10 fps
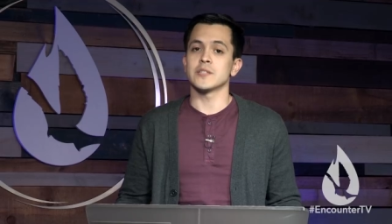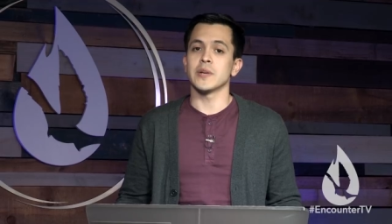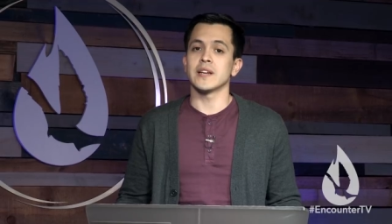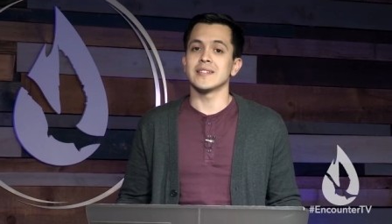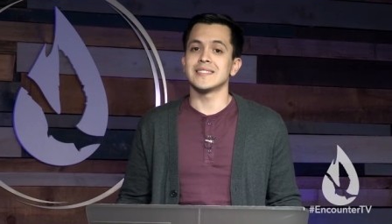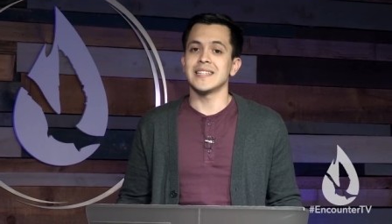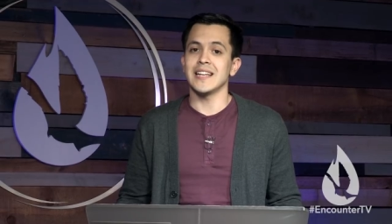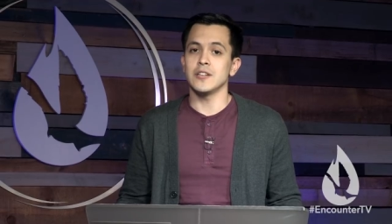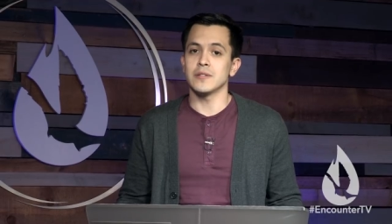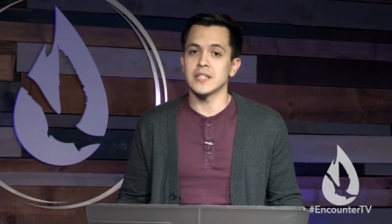we
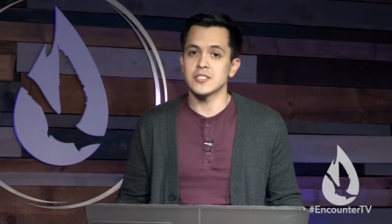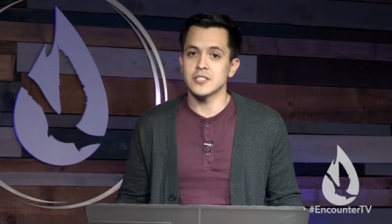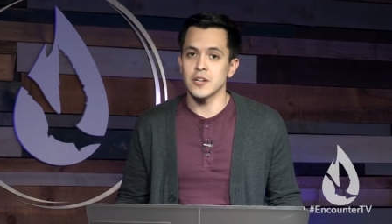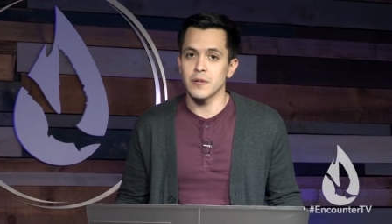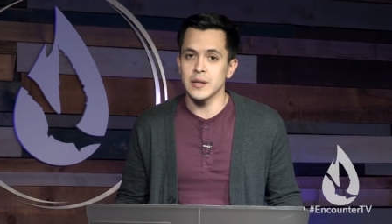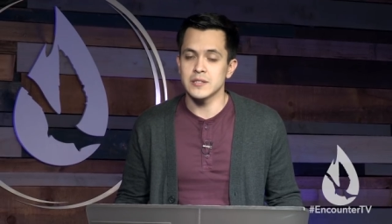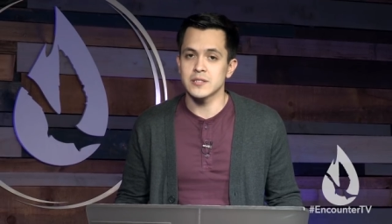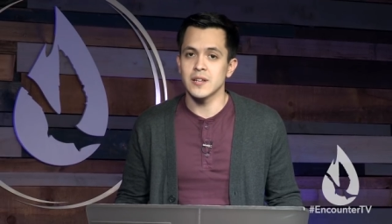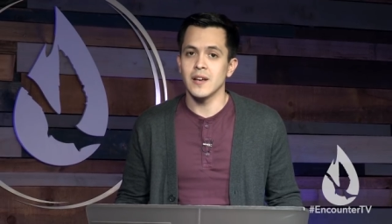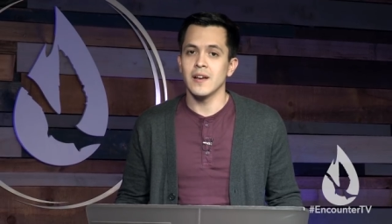continue this series
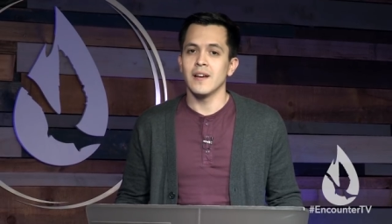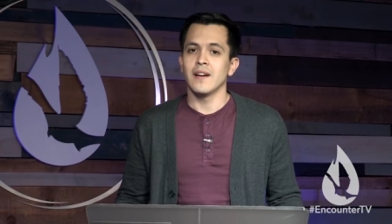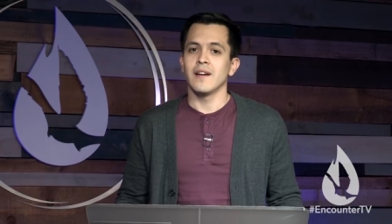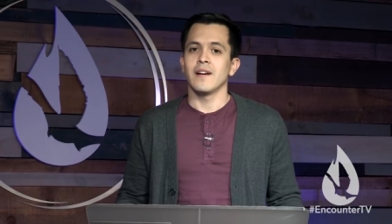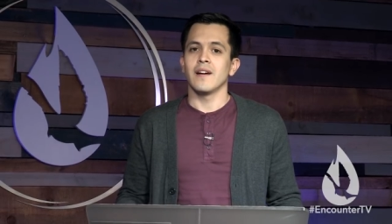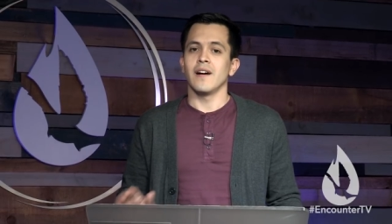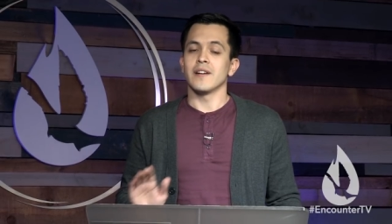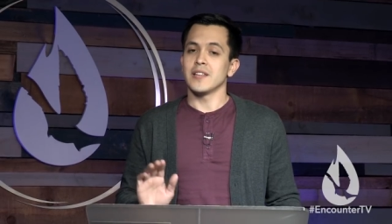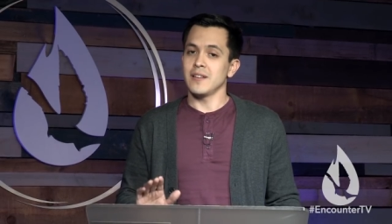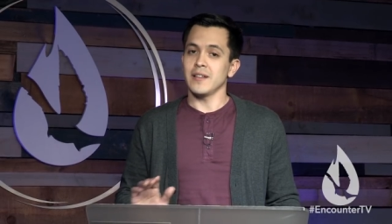on
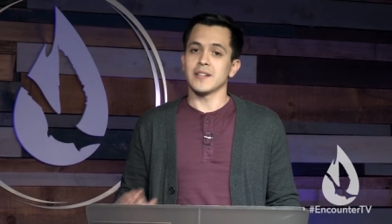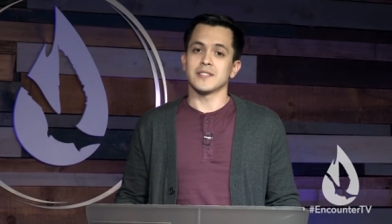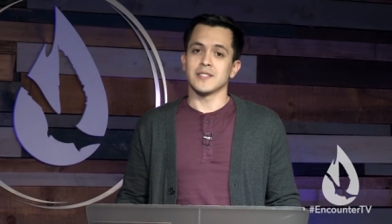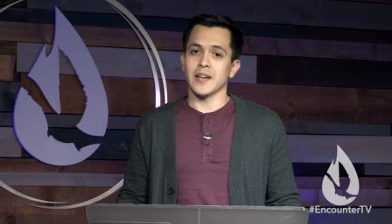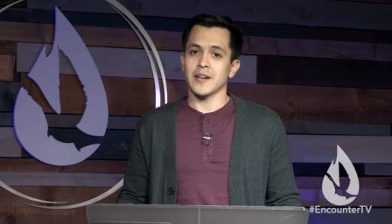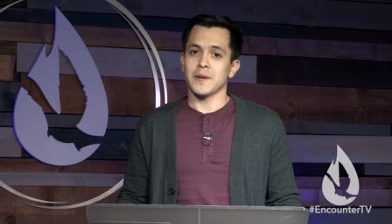healing the sick.